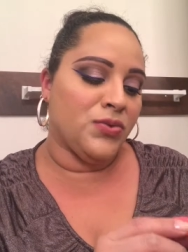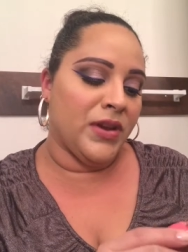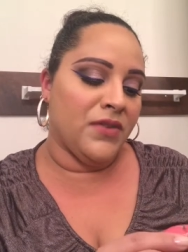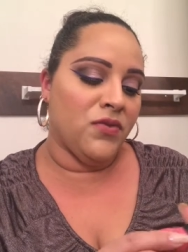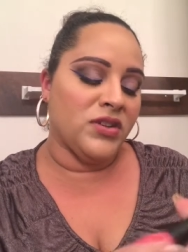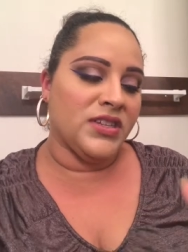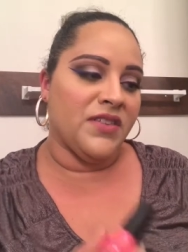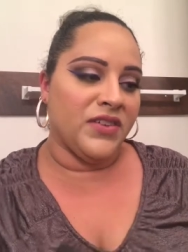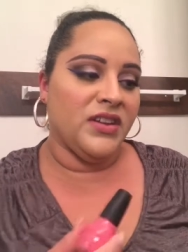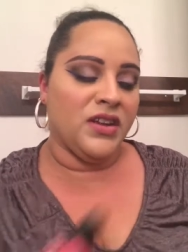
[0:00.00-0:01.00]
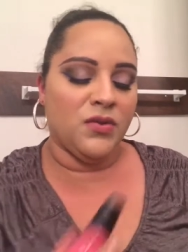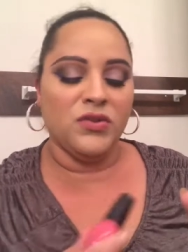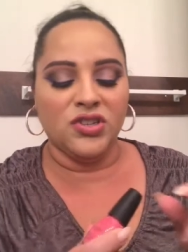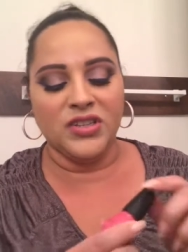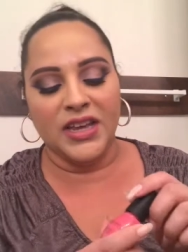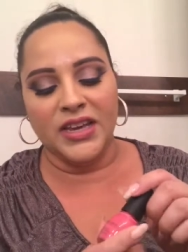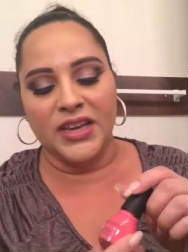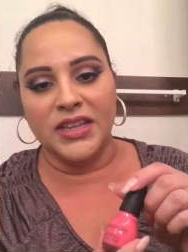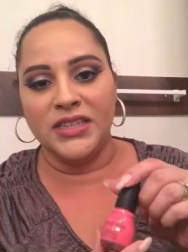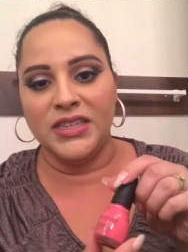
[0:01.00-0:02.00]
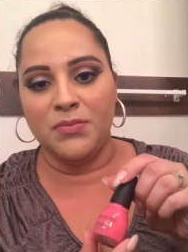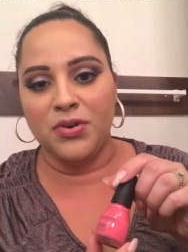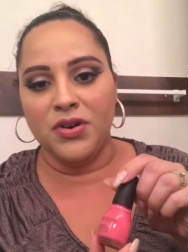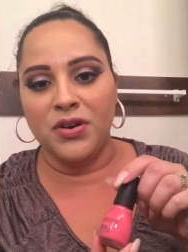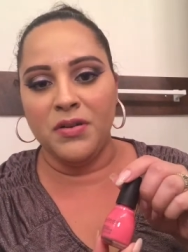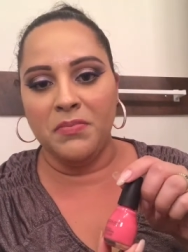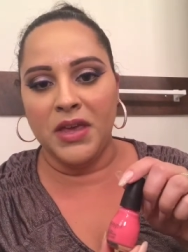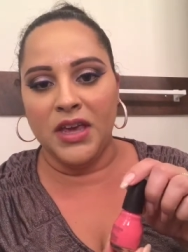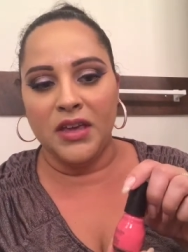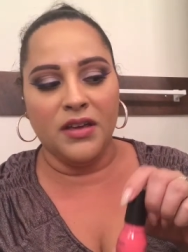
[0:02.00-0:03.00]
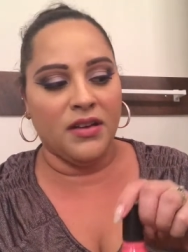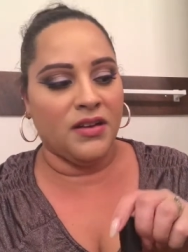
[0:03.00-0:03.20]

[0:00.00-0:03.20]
24 7 which is a deeper pink